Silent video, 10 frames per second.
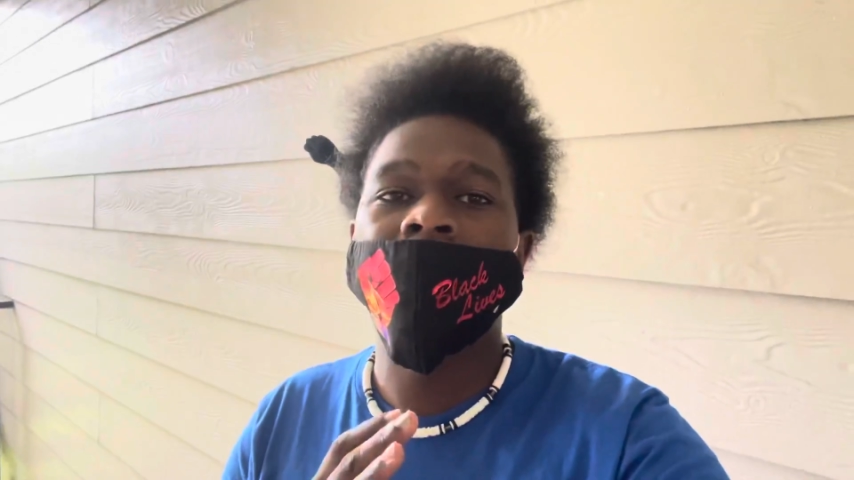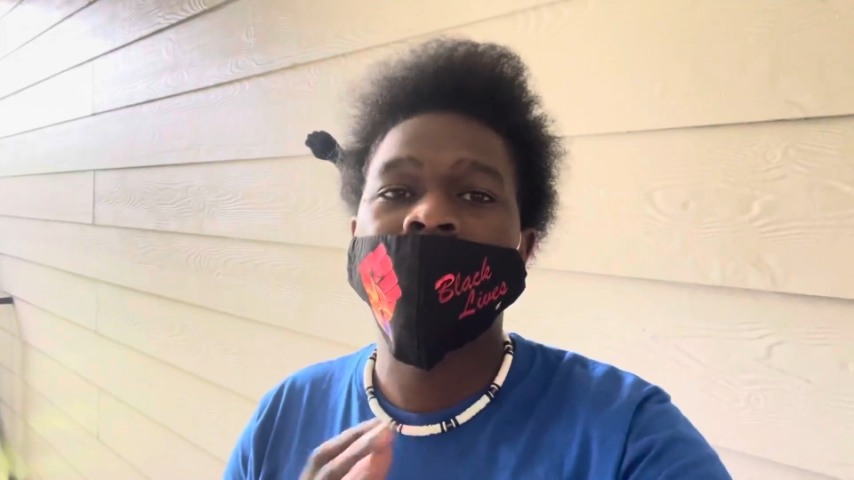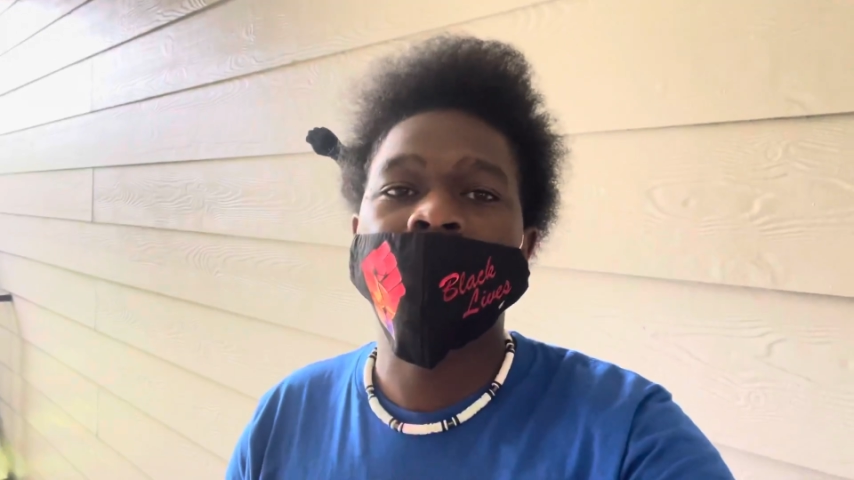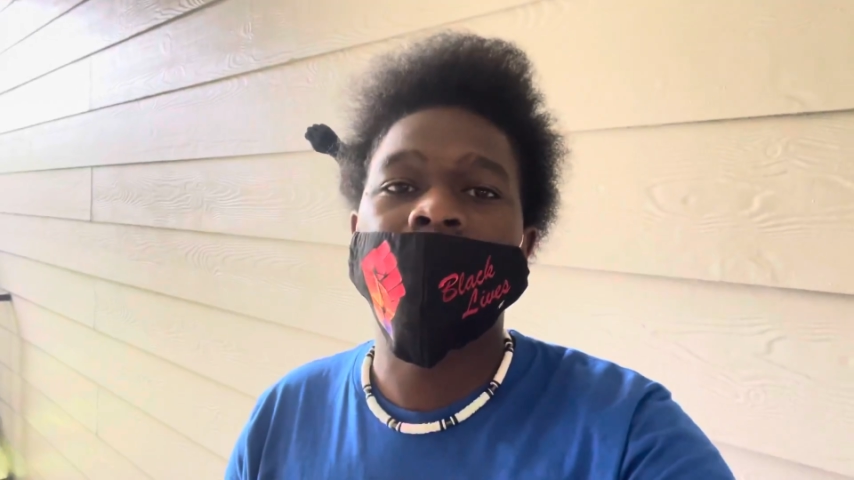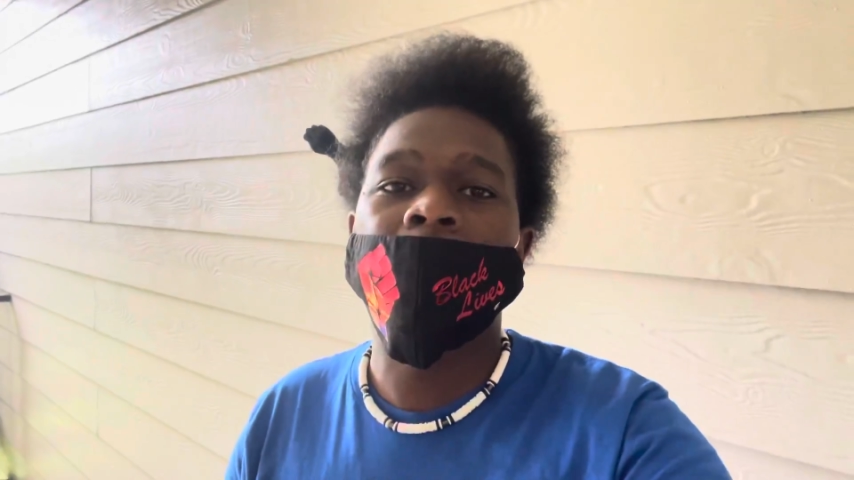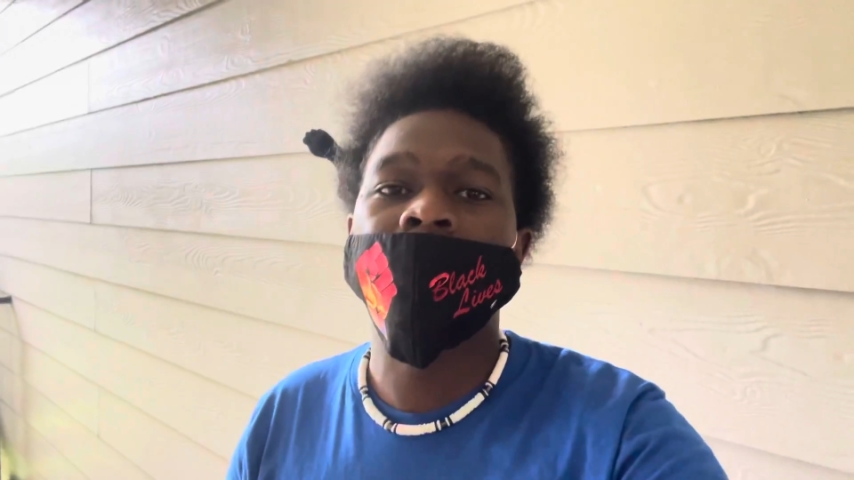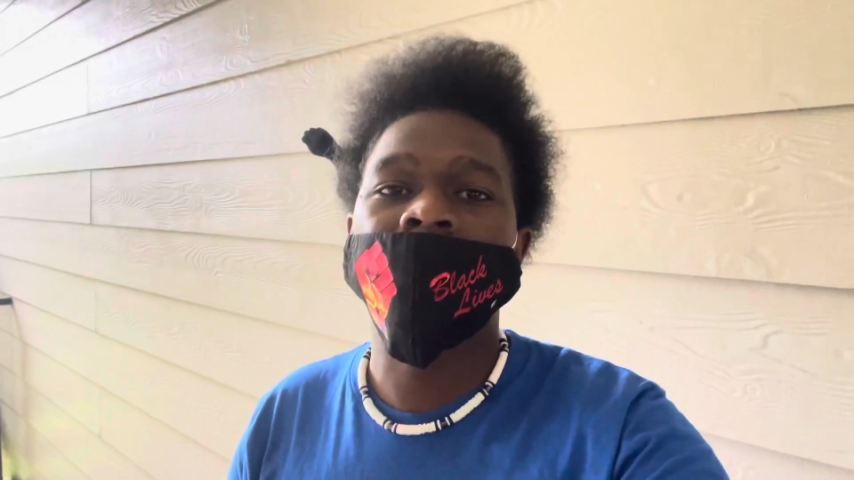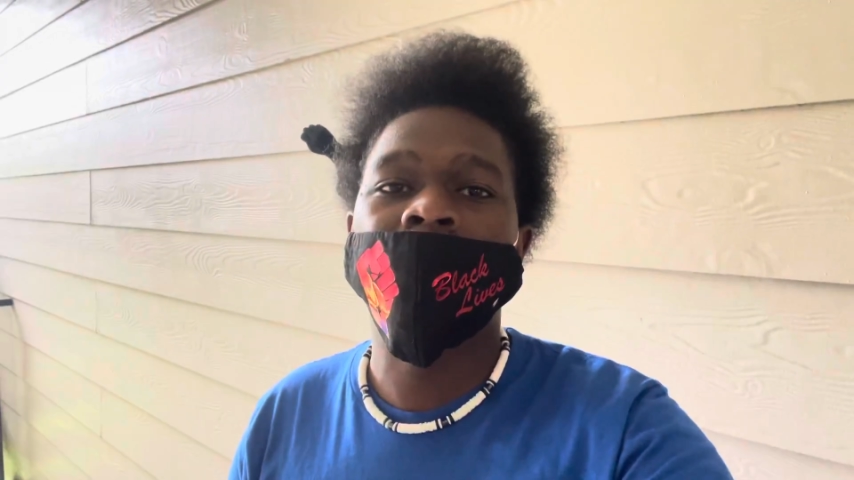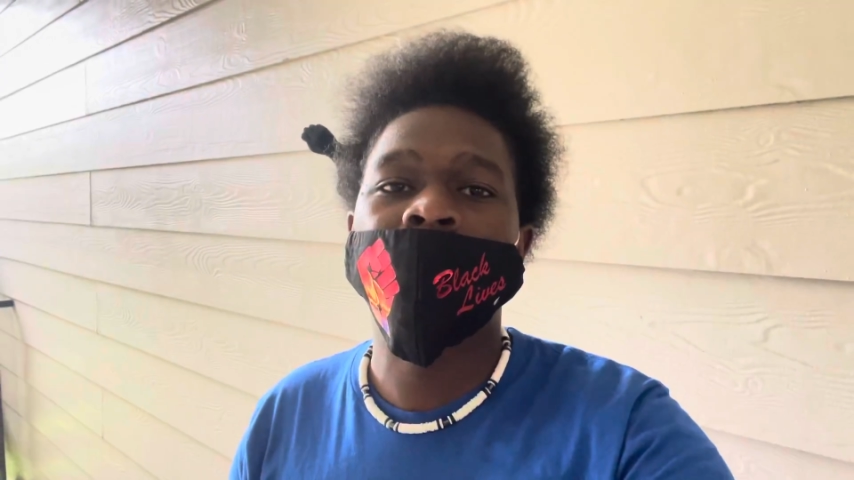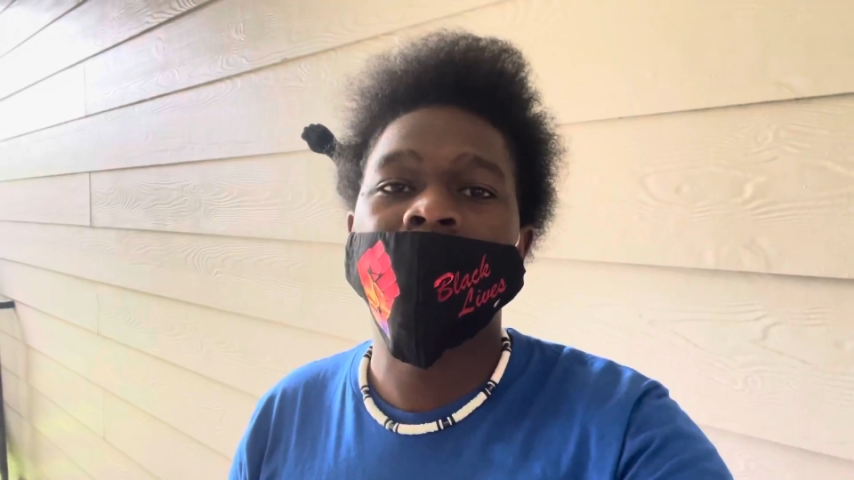subscribers,
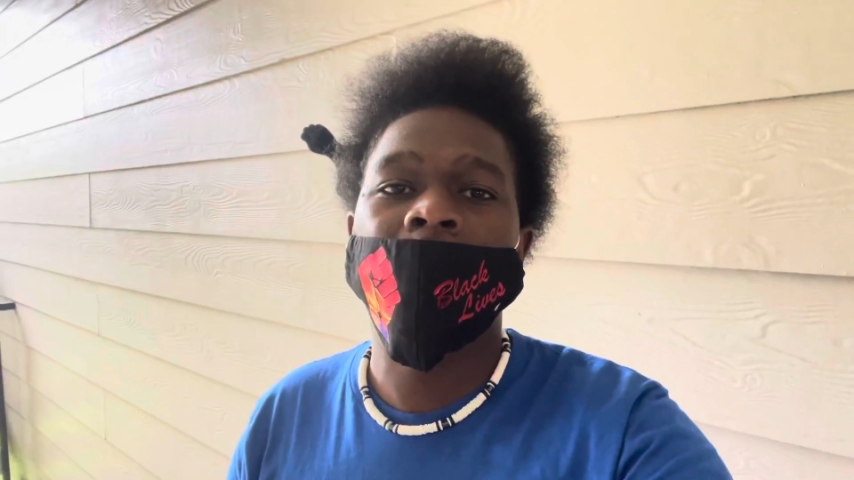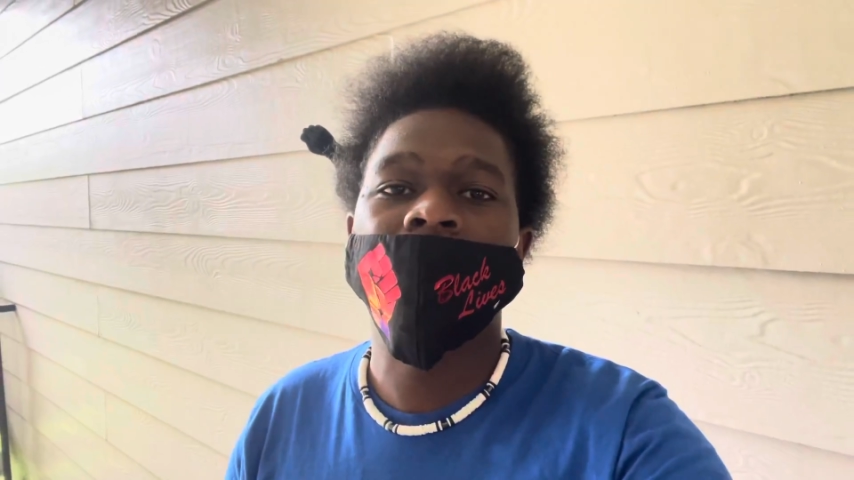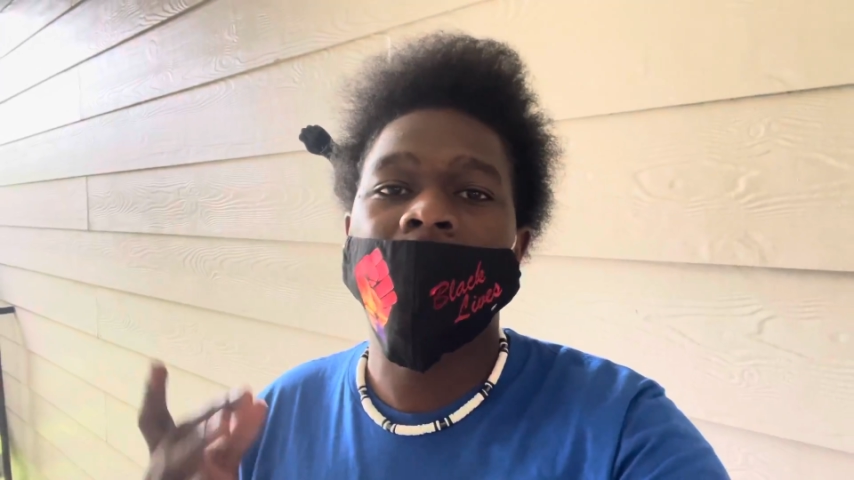you know what I'm saying?